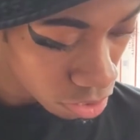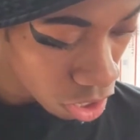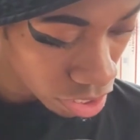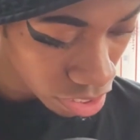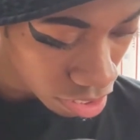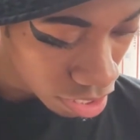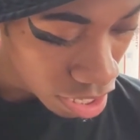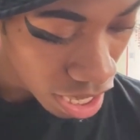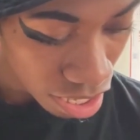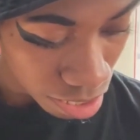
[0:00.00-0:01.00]
on it.
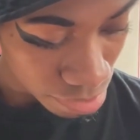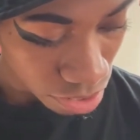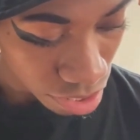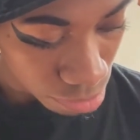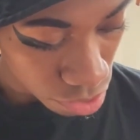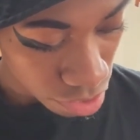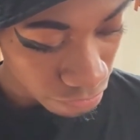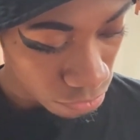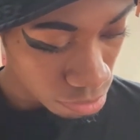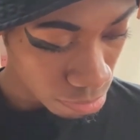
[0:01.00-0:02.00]
I'm sorry, I'm looking
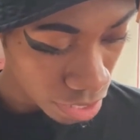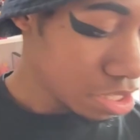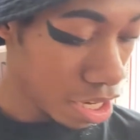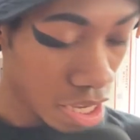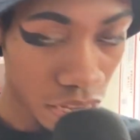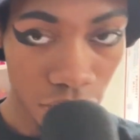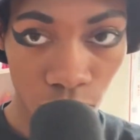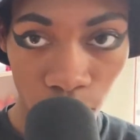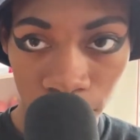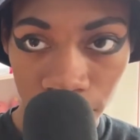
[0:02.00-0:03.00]
for them now. Uh, they're
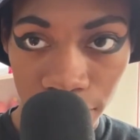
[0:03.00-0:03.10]
wearing it